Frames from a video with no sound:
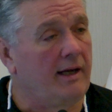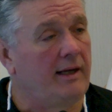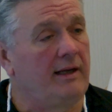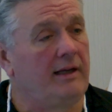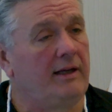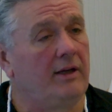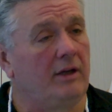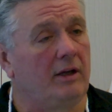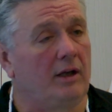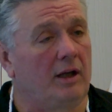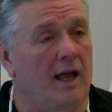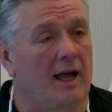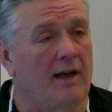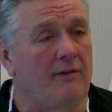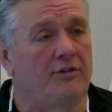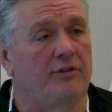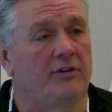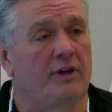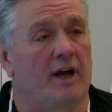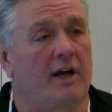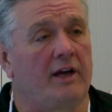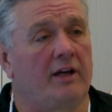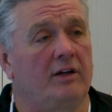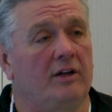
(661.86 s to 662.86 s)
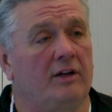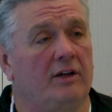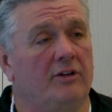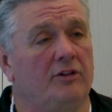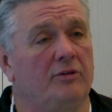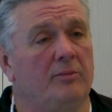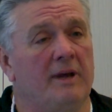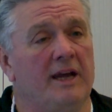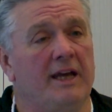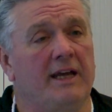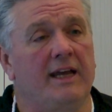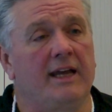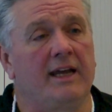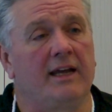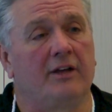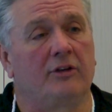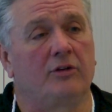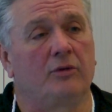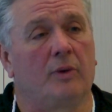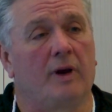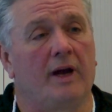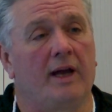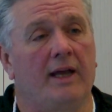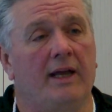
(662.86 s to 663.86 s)
eel life cycle is making
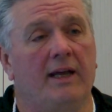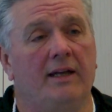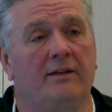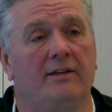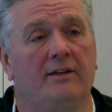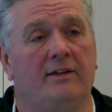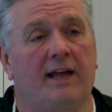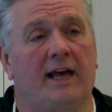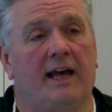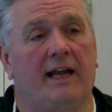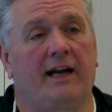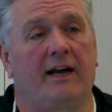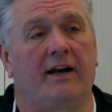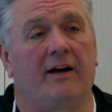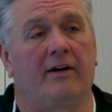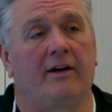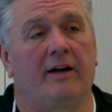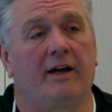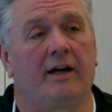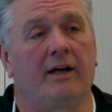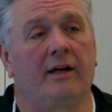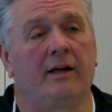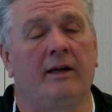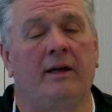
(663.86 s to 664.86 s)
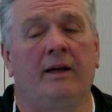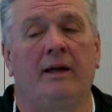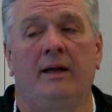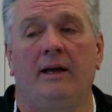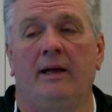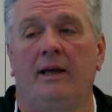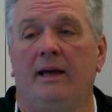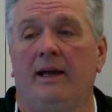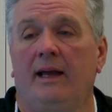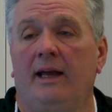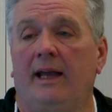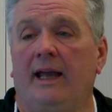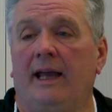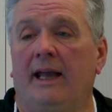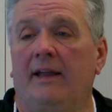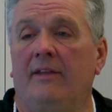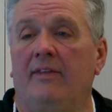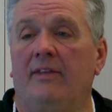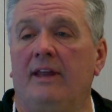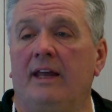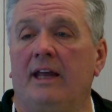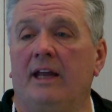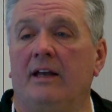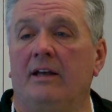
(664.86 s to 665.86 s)
its way into that area,
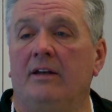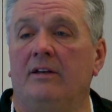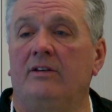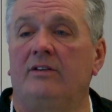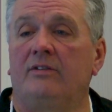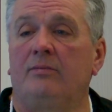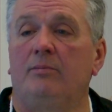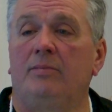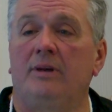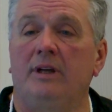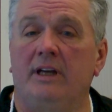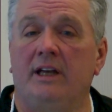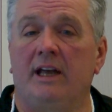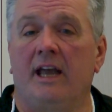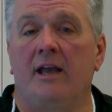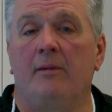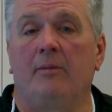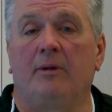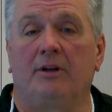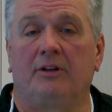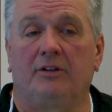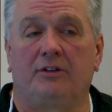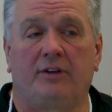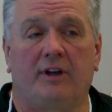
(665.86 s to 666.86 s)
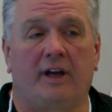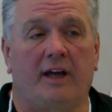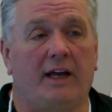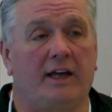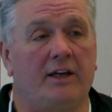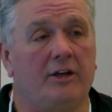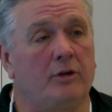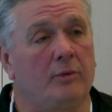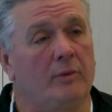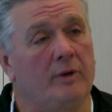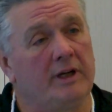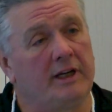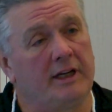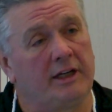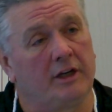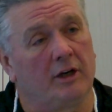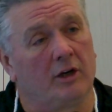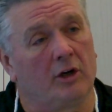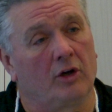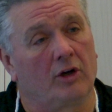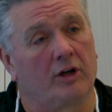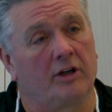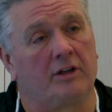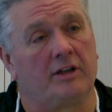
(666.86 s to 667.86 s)
and then being able to say, do we need to
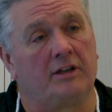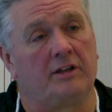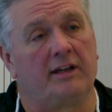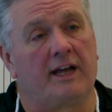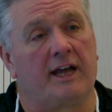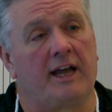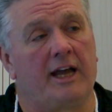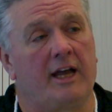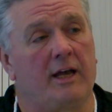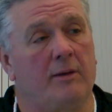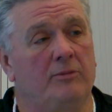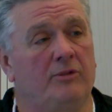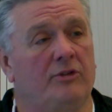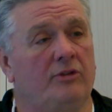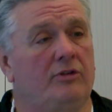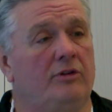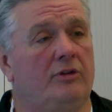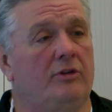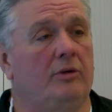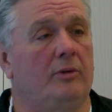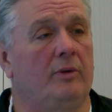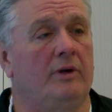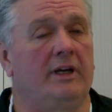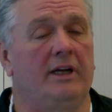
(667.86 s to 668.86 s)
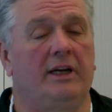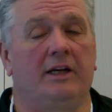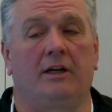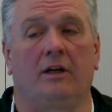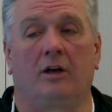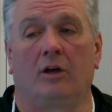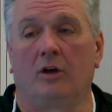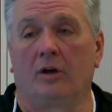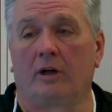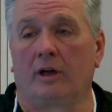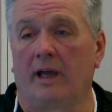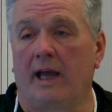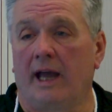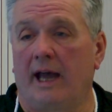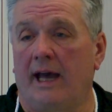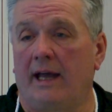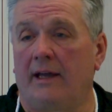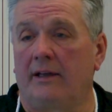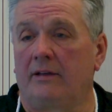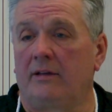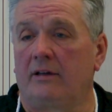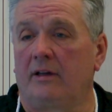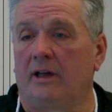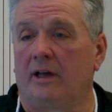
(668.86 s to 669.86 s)
look at the dams? Do we need to look
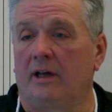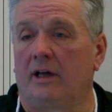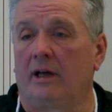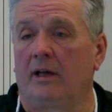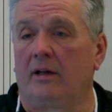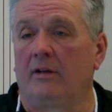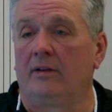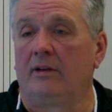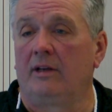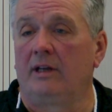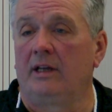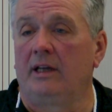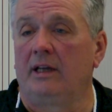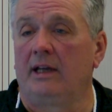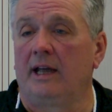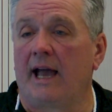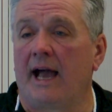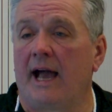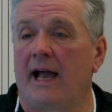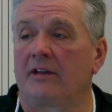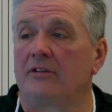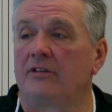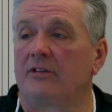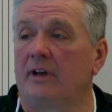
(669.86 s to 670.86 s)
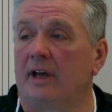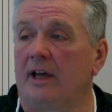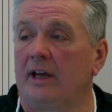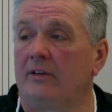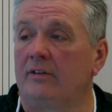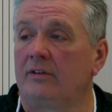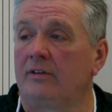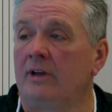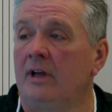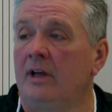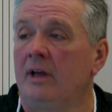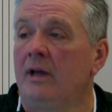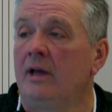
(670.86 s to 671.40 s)
at the access?